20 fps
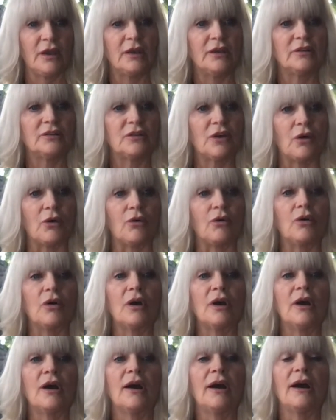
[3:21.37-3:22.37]
So
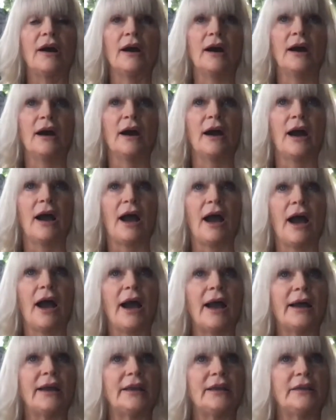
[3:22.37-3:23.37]

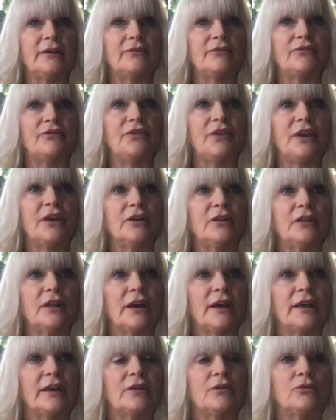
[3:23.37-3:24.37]
I feel
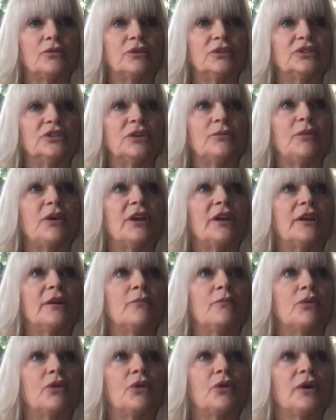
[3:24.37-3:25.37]
like, will she be an
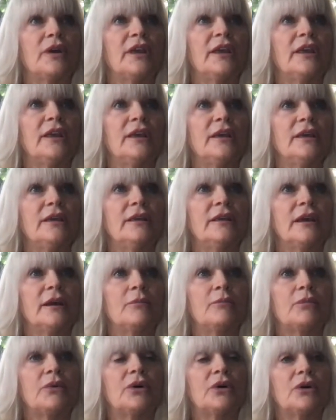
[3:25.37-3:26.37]
employee?
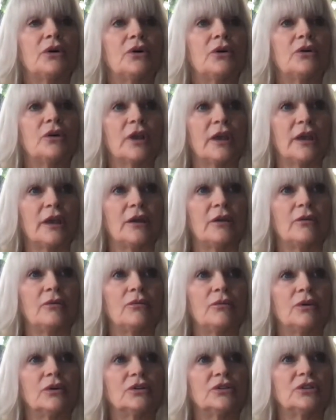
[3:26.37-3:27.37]
Yep. Okay.
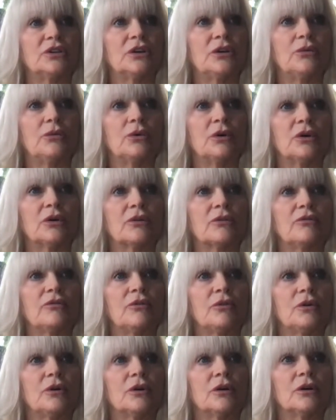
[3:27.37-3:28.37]
Will she work
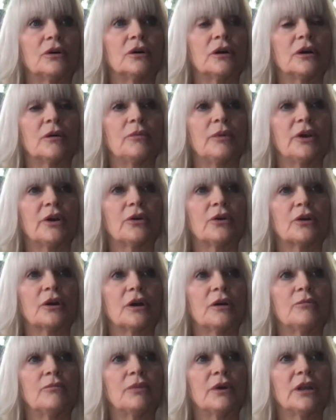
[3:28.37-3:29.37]
for a bigger
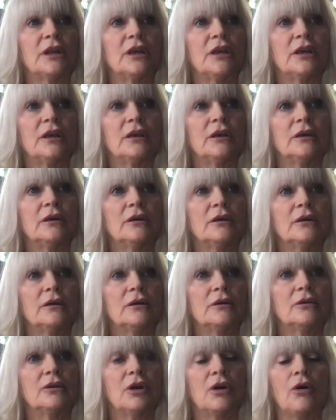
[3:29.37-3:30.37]
company?
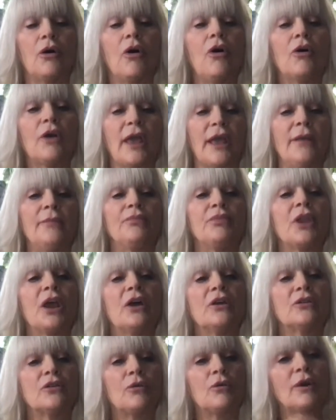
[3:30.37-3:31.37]
No. Okay.
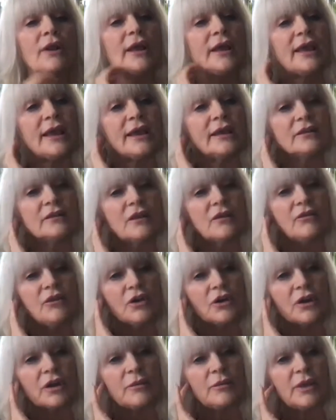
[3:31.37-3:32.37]
So when I ask if
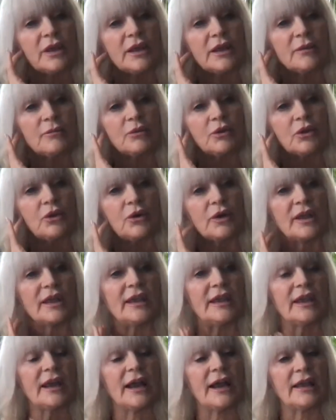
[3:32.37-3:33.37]
you're going to be an
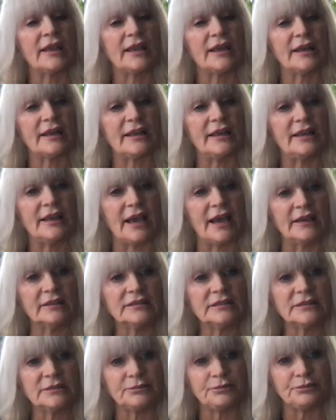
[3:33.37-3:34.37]
employee, I get a
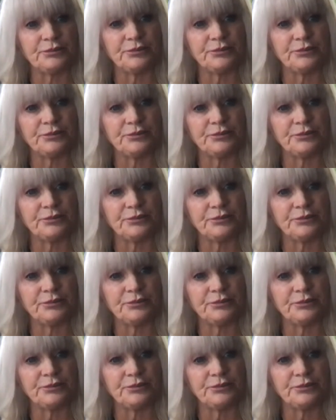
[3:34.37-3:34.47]
yes,